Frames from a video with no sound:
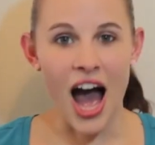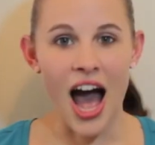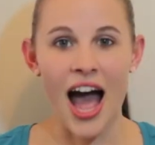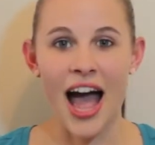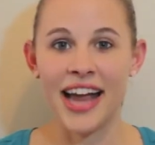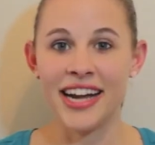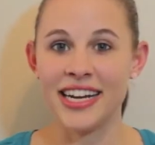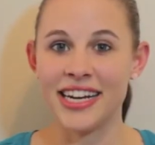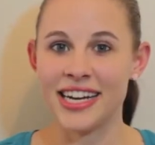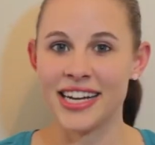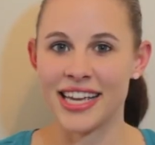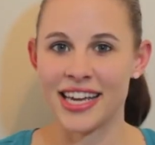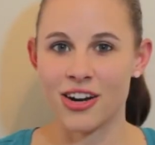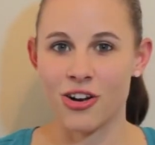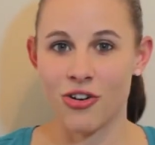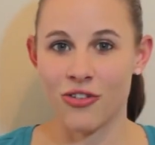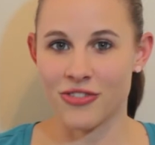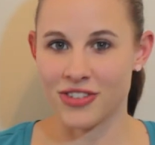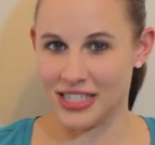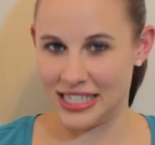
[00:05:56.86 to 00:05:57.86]
I need to get
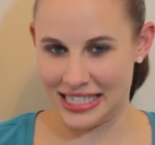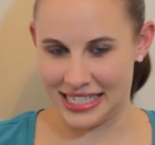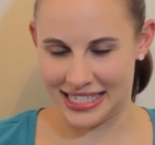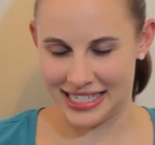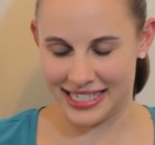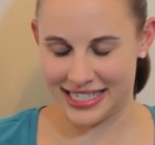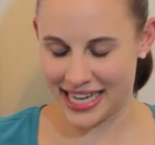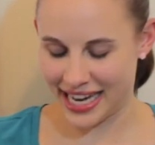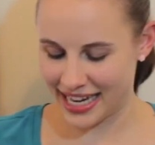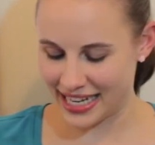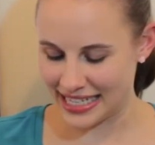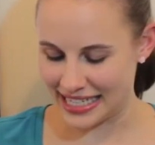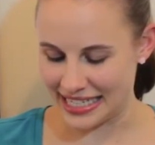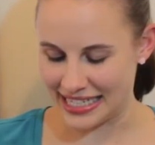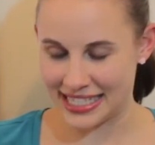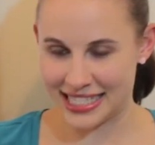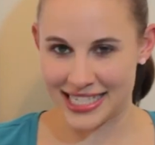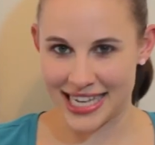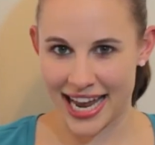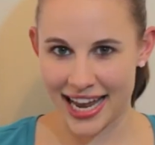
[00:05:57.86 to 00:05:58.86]
over this
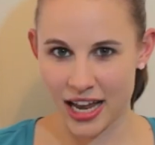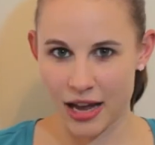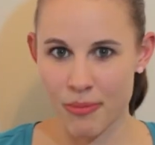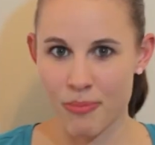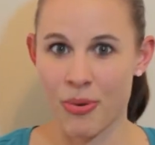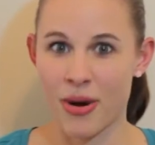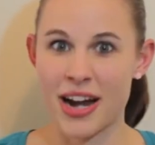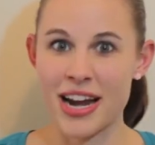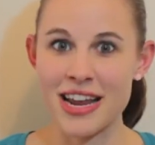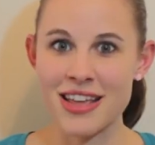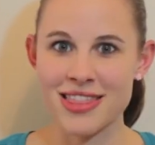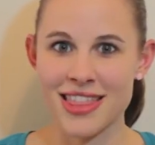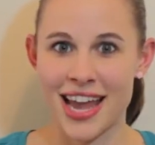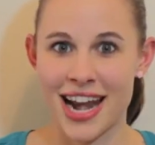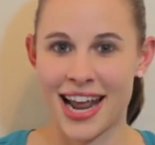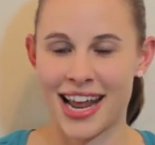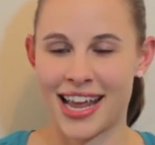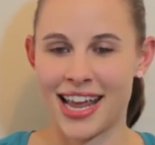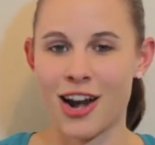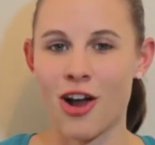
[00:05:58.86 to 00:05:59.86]
sickness, dang it. Pray that
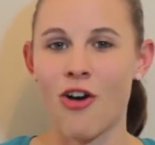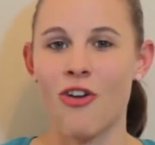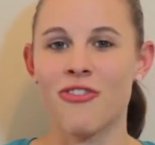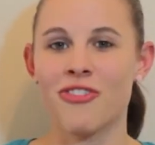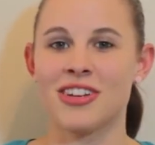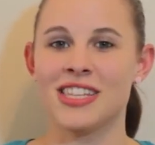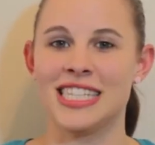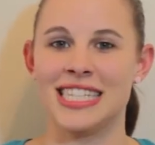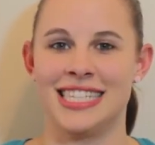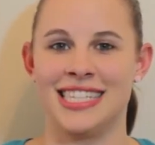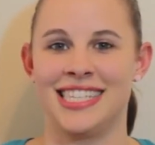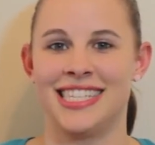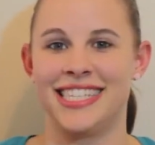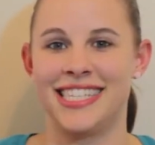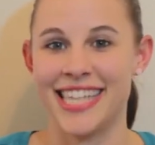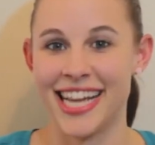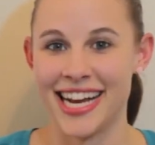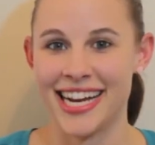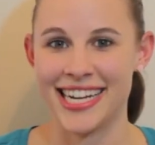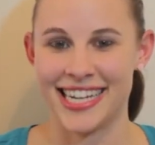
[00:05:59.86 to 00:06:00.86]
I get over this
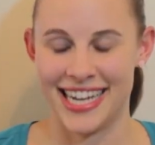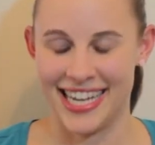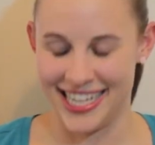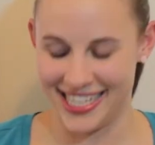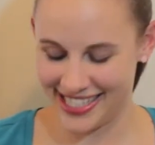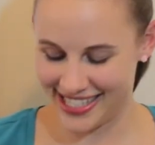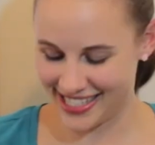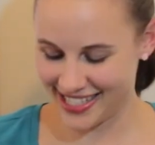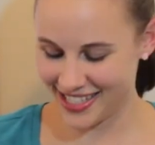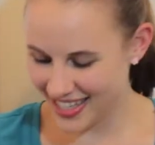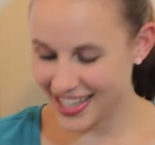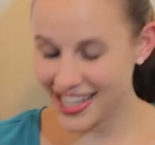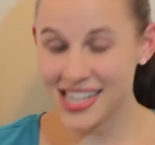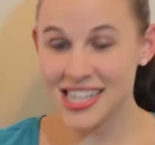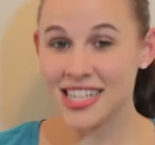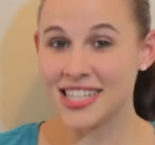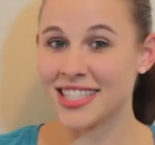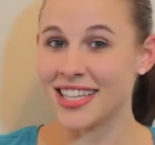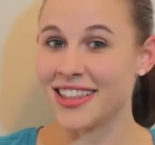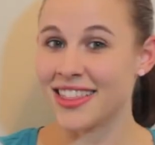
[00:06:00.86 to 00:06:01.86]
sickness.
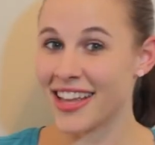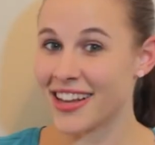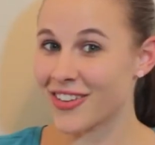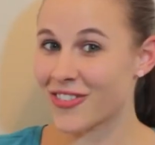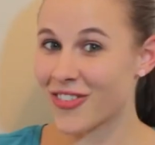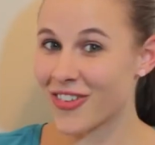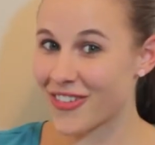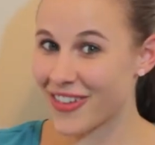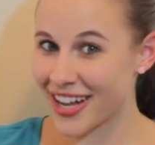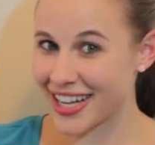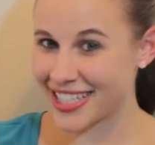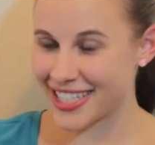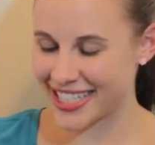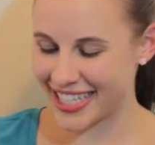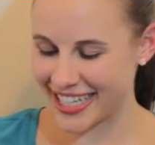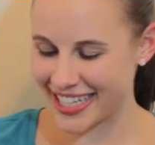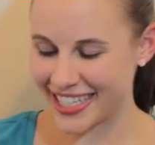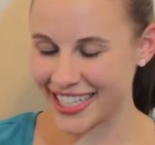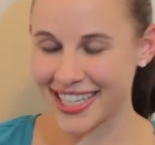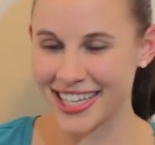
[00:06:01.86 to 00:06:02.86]
So thanks for
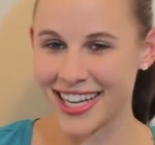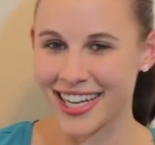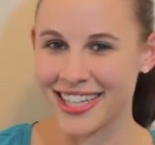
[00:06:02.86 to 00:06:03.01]
watching.